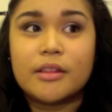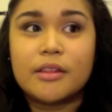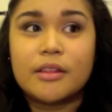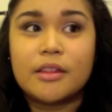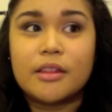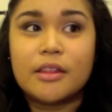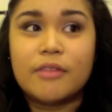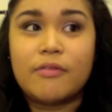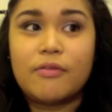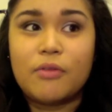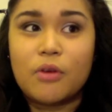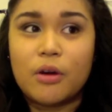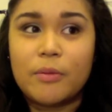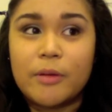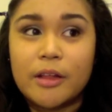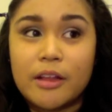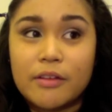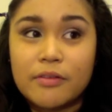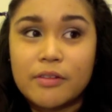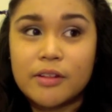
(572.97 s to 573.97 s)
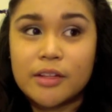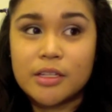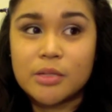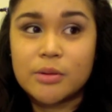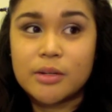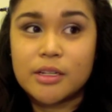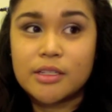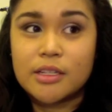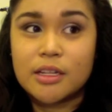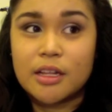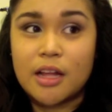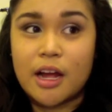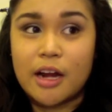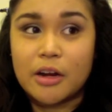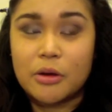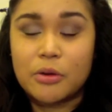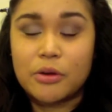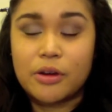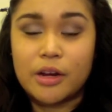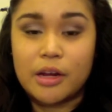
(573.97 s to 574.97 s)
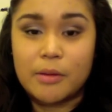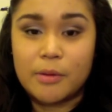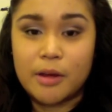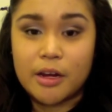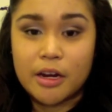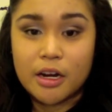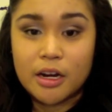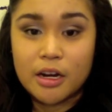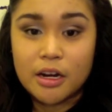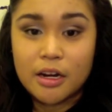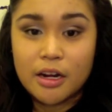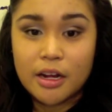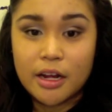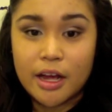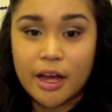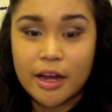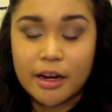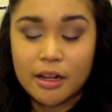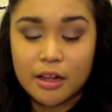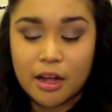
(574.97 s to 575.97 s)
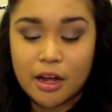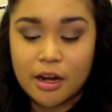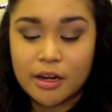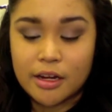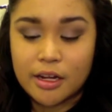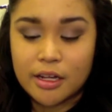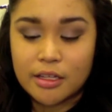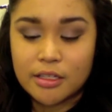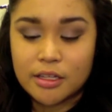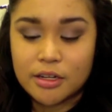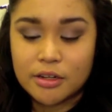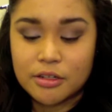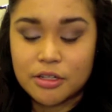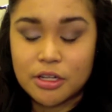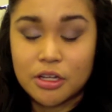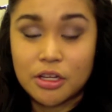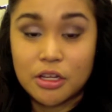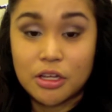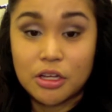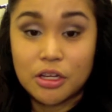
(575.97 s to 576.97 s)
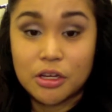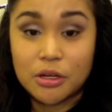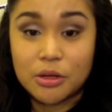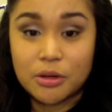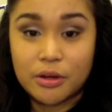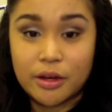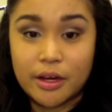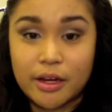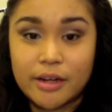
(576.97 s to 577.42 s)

the formula for this one is a lot creamier and a lot easier to use,